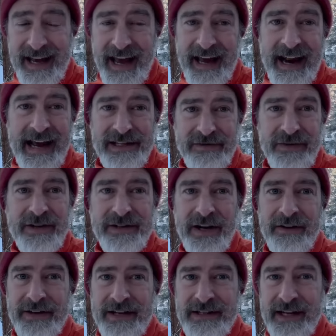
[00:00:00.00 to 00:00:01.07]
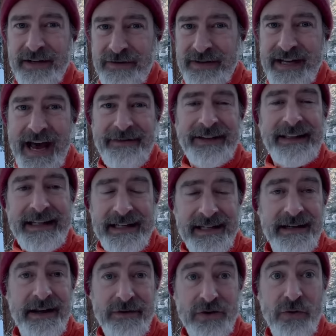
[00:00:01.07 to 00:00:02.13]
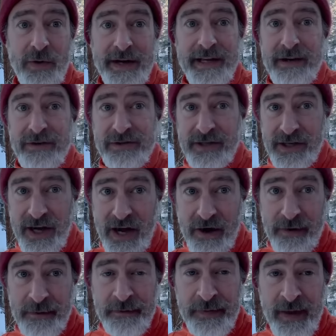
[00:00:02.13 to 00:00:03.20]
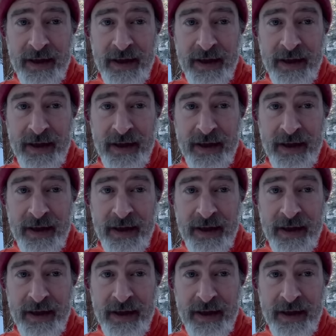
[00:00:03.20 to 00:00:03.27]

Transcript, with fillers: And as a result, these countries have at least another 20 years to go.